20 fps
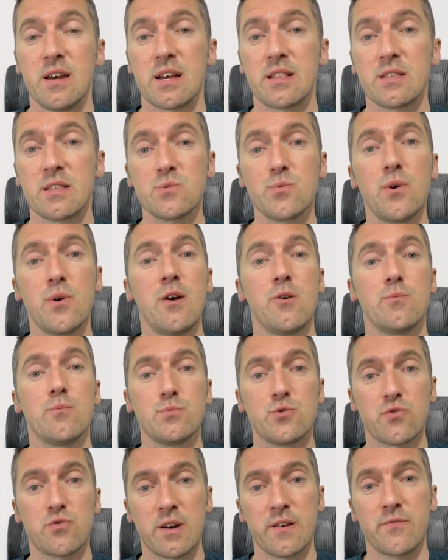and this will
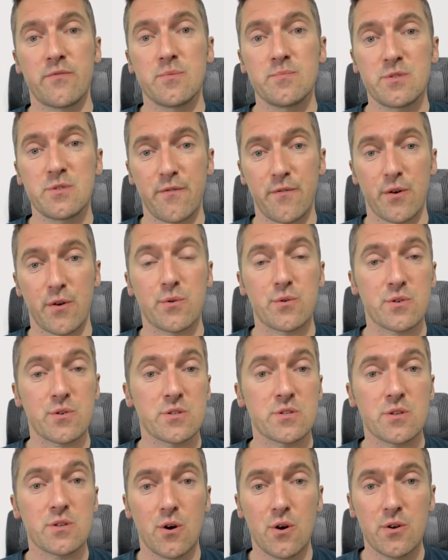help drive them to
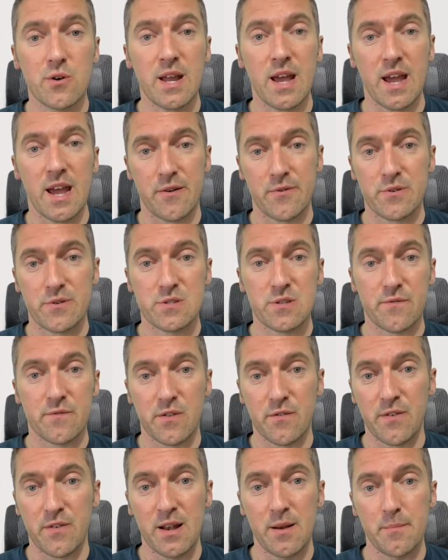focus on areas of
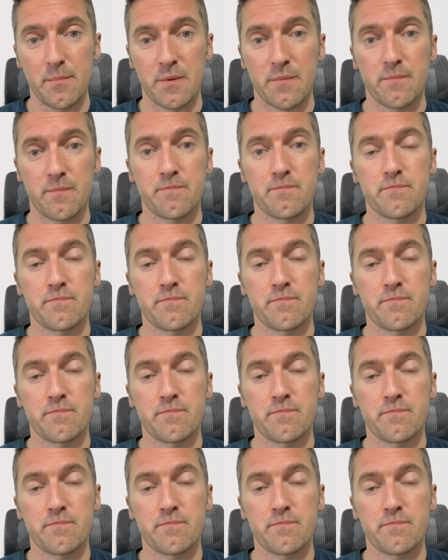development.